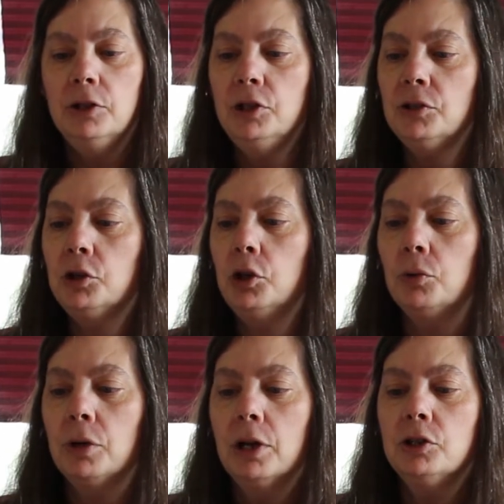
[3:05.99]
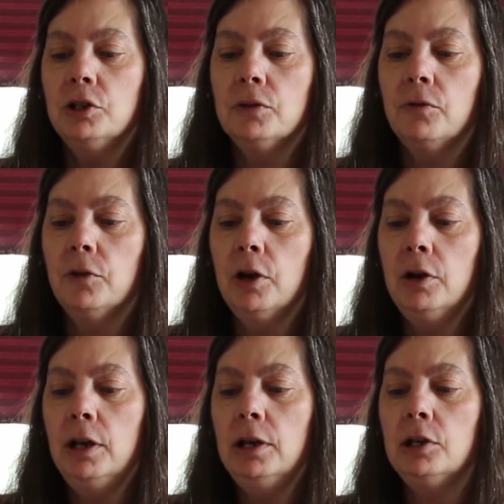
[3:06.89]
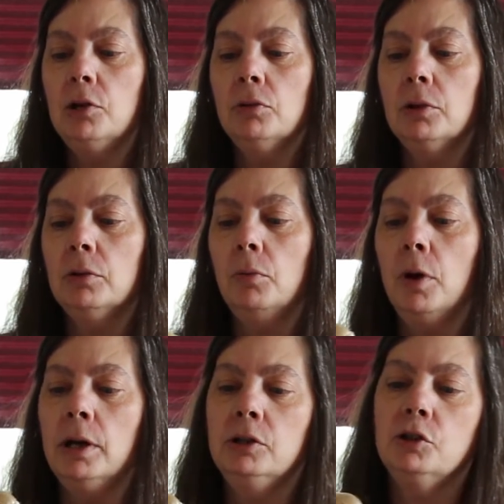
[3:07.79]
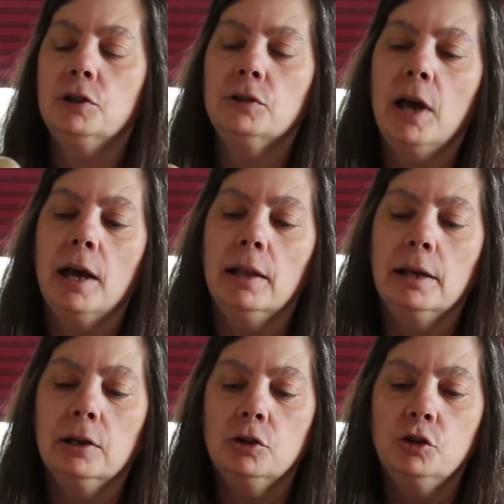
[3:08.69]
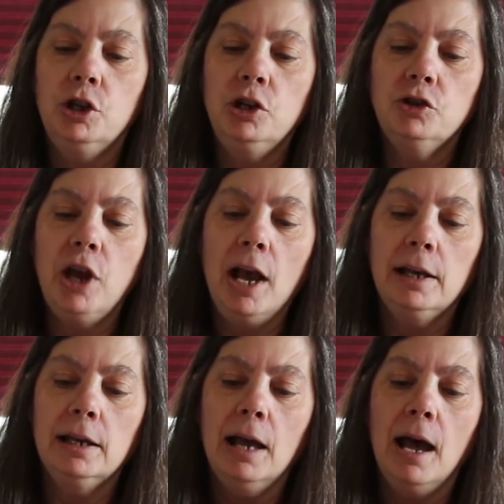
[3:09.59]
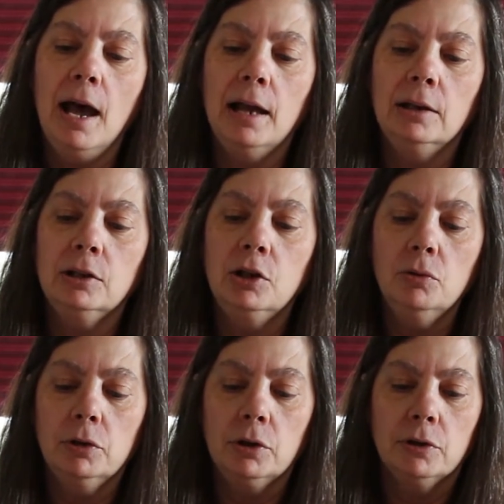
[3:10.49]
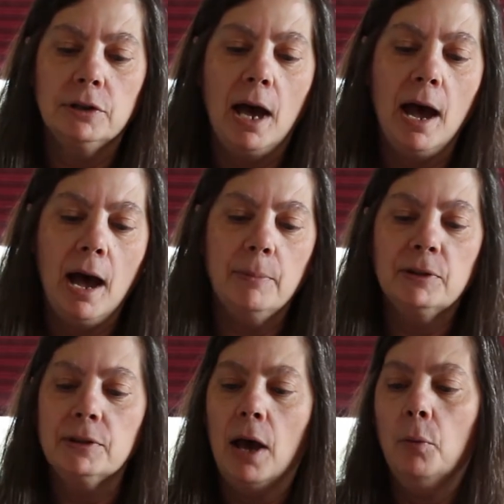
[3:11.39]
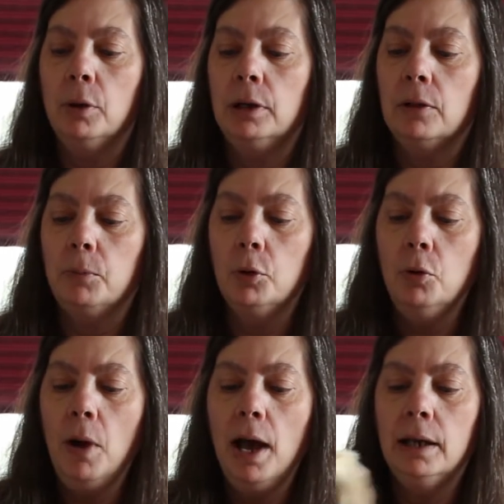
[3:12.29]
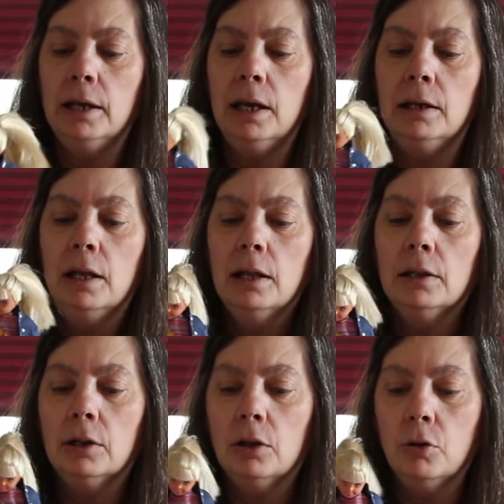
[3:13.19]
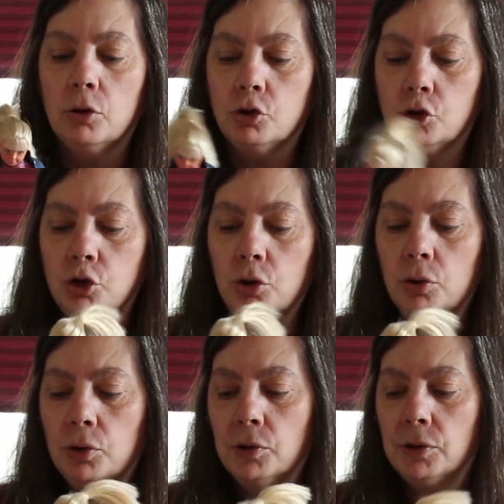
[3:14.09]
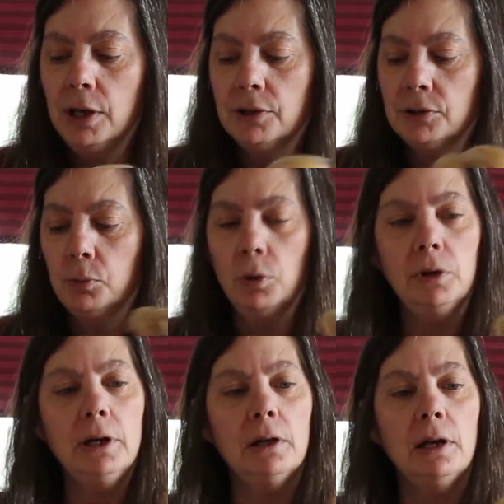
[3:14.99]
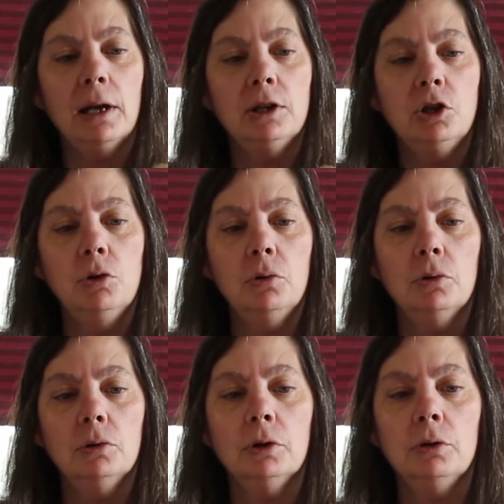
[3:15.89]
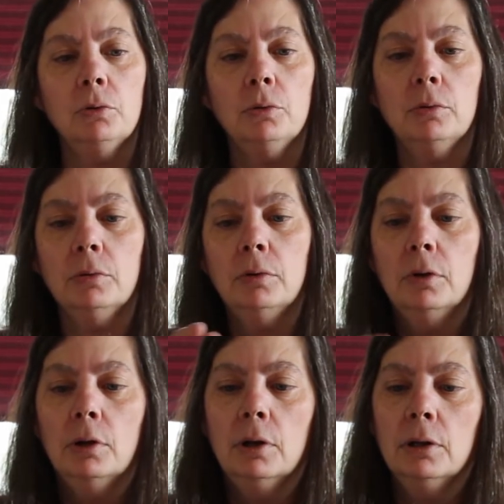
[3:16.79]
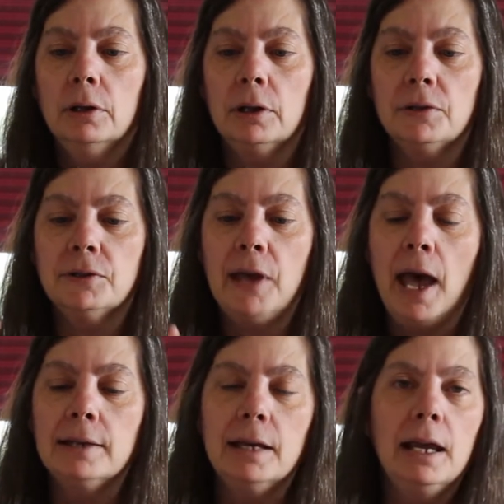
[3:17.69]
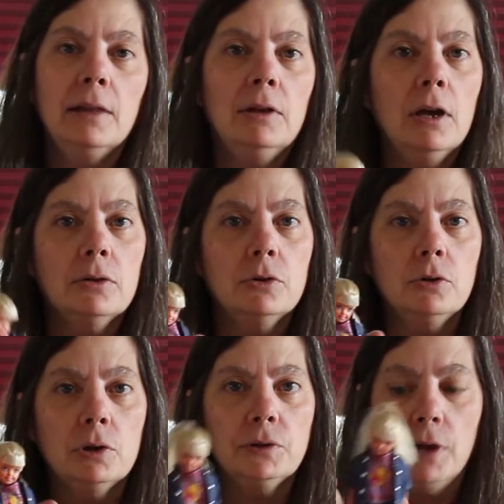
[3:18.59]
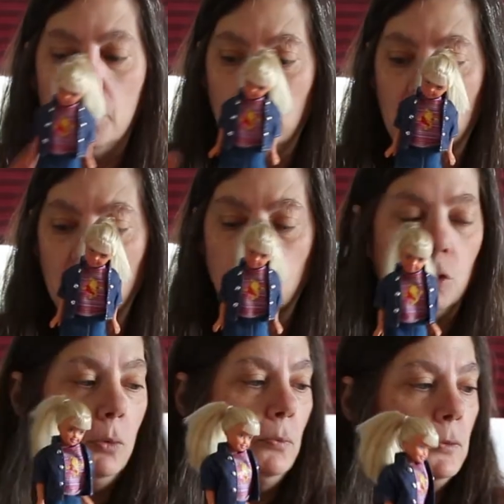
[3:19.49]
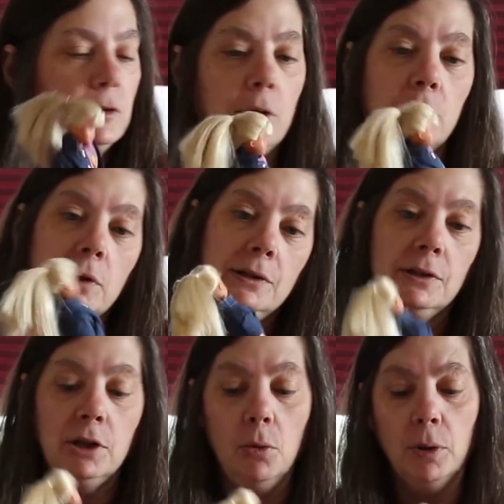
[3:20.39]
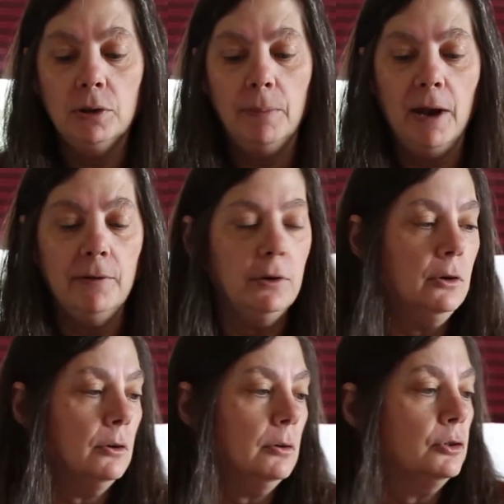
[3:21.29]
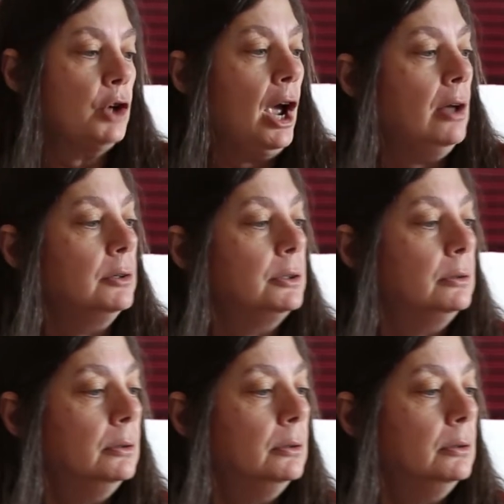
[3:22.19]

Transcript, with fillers: She's cute. She's a very cute little one. She's got like a jean jacket on, a cute little top. It's got Winnie the Pooh on it, little orange shoes. It's really a cute little set, and the other girls come in it too. So it's a cute one to buy your child.